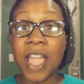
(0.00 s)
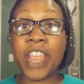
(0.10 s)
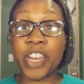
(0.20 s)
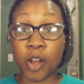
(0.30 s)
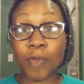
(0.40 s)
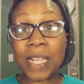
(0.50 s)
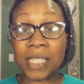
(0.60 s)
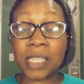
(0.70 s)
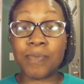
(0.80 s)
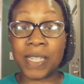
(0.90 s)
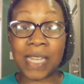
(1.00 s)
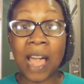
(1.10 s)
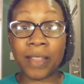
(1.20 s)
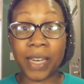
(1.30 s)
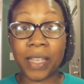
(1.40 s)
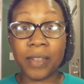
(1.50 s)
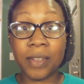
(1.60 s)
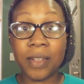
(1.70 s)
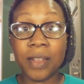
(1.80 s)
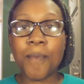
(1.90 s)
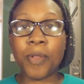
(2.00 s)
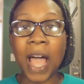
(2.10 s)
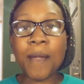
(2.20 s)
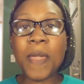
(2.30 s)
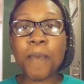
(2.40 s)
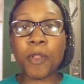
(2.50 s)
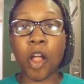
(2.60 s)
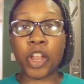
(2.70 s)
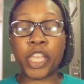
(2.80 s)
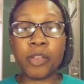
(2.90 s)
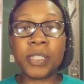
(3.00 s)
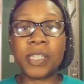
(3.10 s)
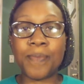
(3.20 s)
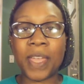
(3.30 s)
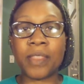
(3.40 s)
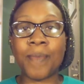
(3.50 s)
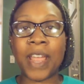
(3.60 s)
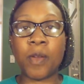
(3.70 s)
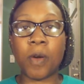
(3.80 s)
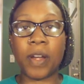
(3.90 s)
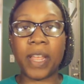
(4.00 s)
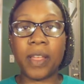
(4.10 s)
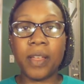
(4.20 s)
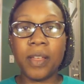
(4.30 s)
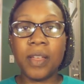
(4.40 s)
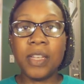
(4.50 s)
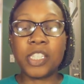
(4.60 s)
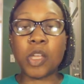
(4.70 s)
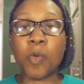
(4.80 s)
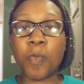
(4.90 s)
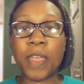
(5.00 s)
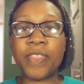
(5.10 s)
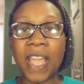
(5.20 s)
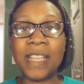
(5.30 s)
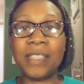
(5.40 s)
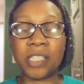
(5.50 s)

and your racist mentality. Black people are used to being the minority. So when they